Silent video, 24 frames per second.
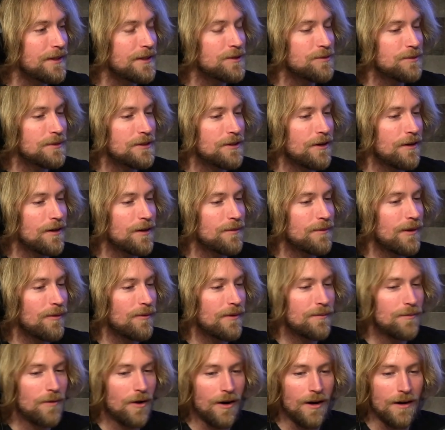As we talk about
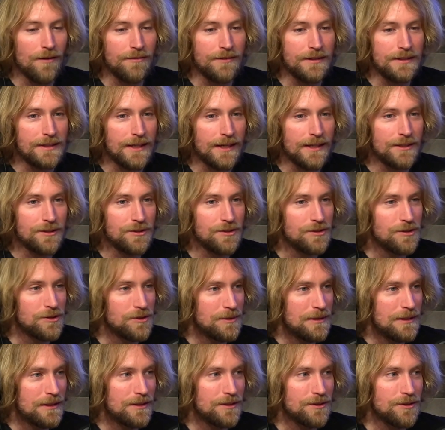Wim Hof, this guy just
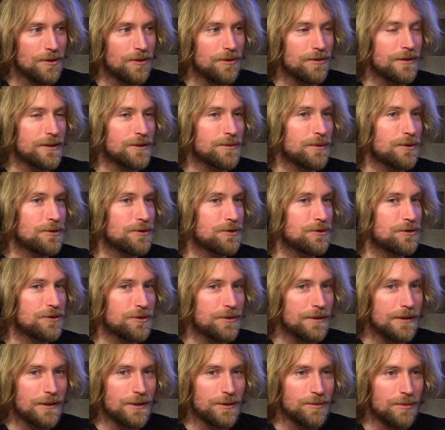doing these cold exposures,
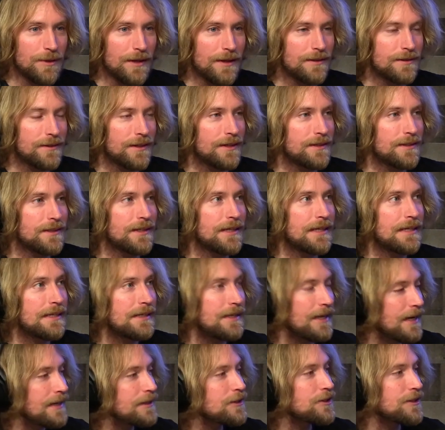doing this breath technique, and
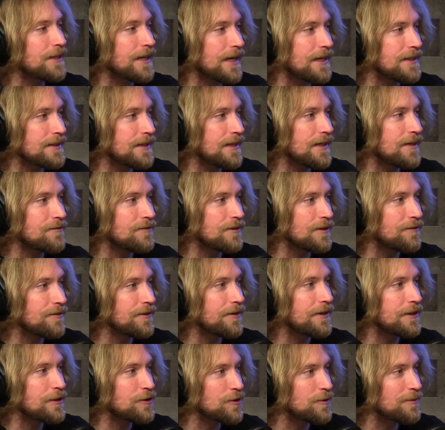he actually had to have a
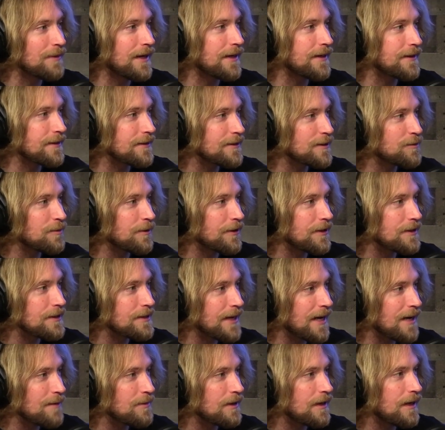very traumatic experience
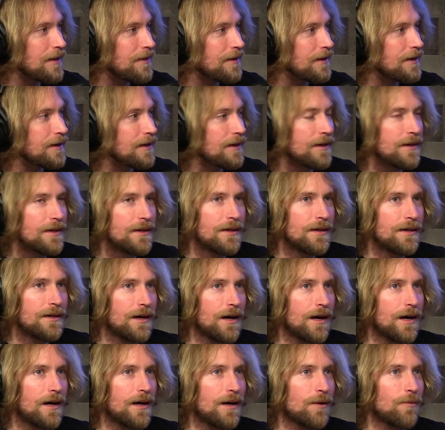happen. I think.
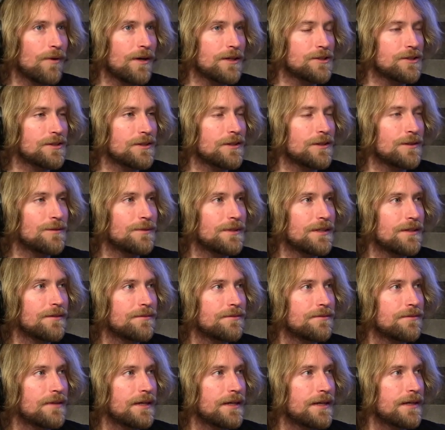Uh, I watched a little bit
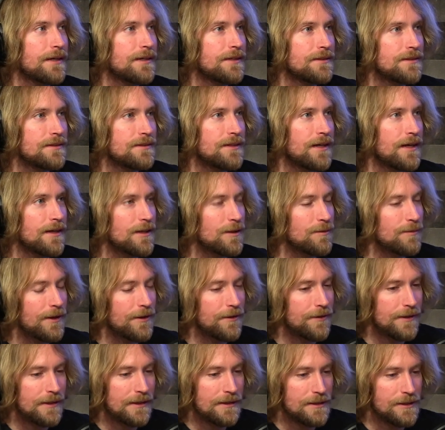of like a
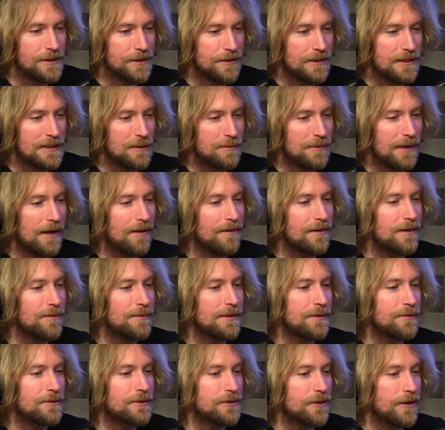documentary series about him,
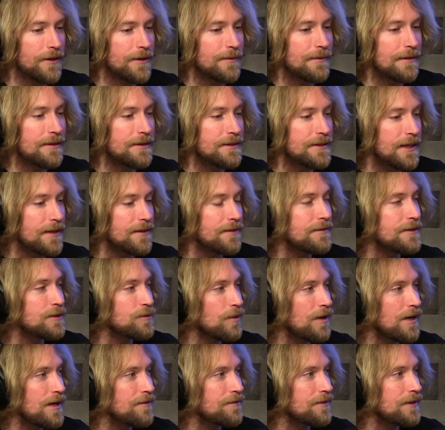and he was talking about the death of his
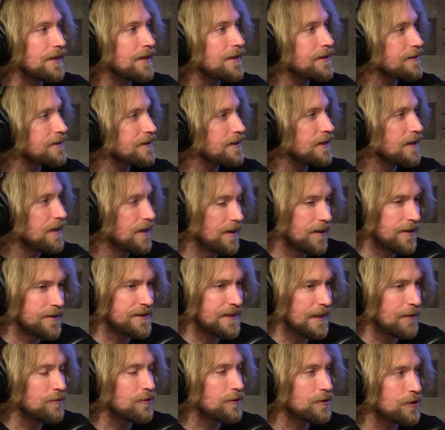wife. He had mm.
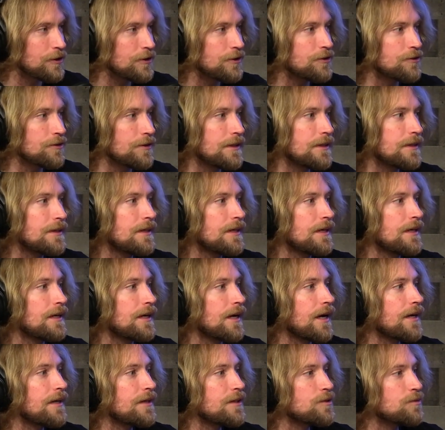several children,
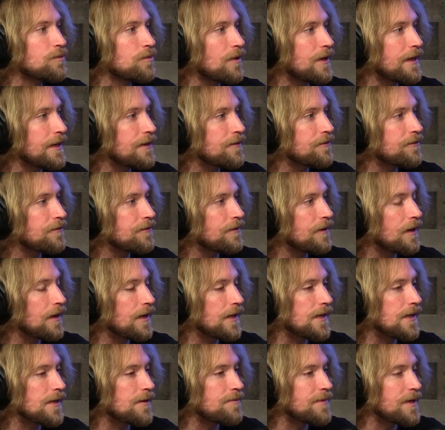and his mm. wife
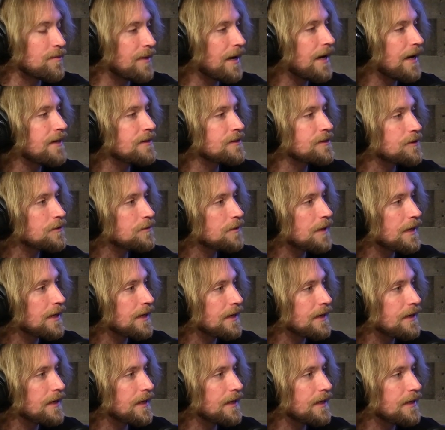um, had passed
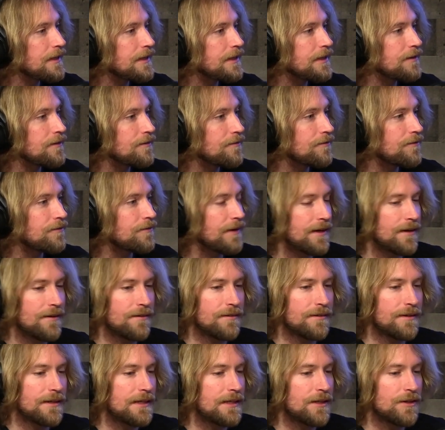away, and mm. he
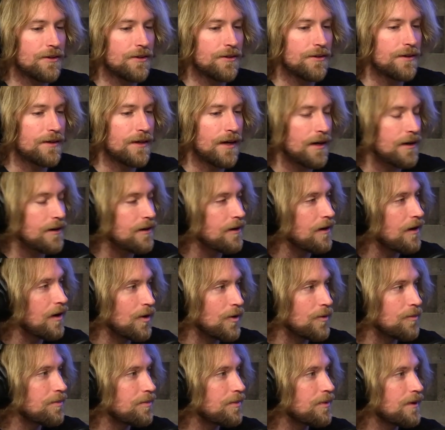found that he could not
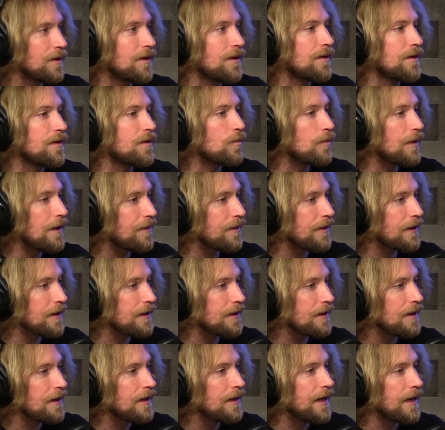cope with it.
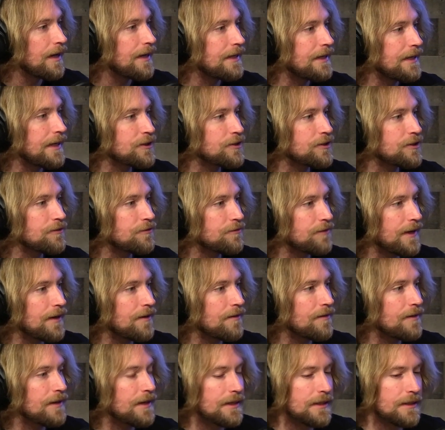And he actually
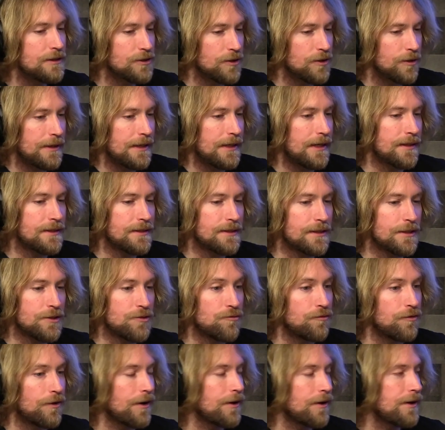found that, so he got into these
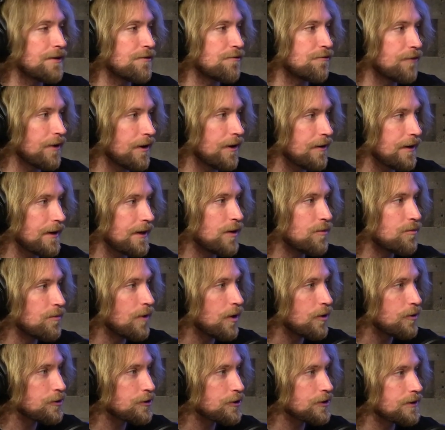very, very
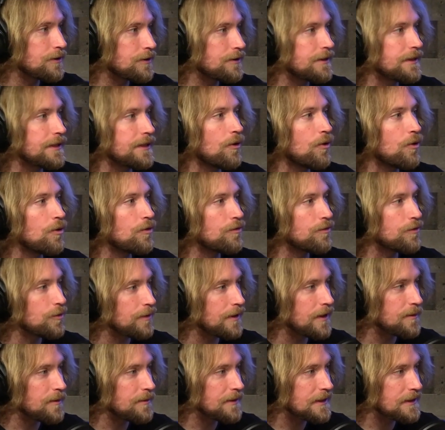emotionally
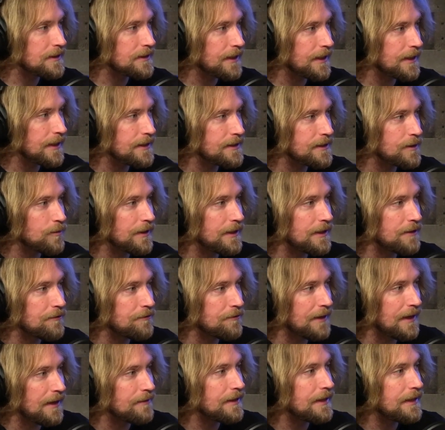overwhelming states. And what he
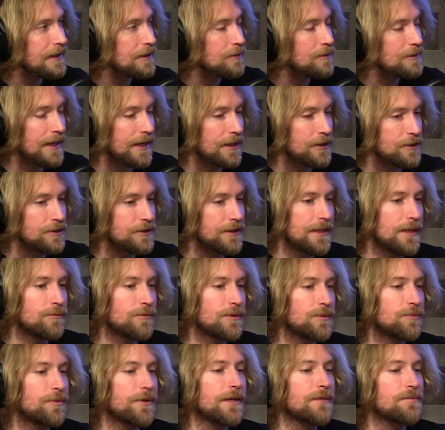found that he was actually
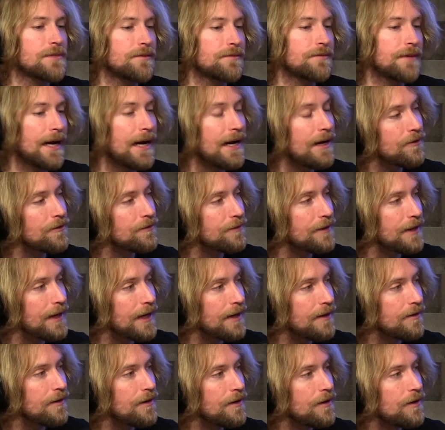able to bring himself out of
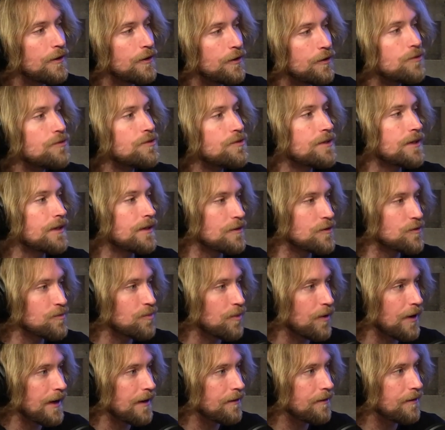that using his
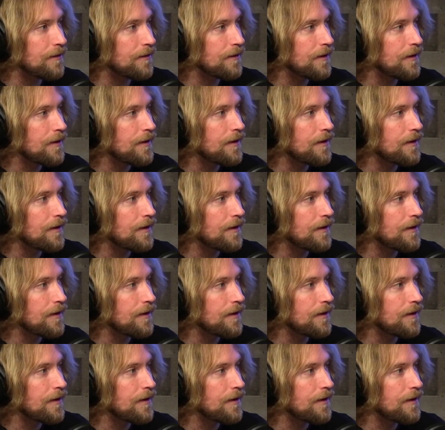breath.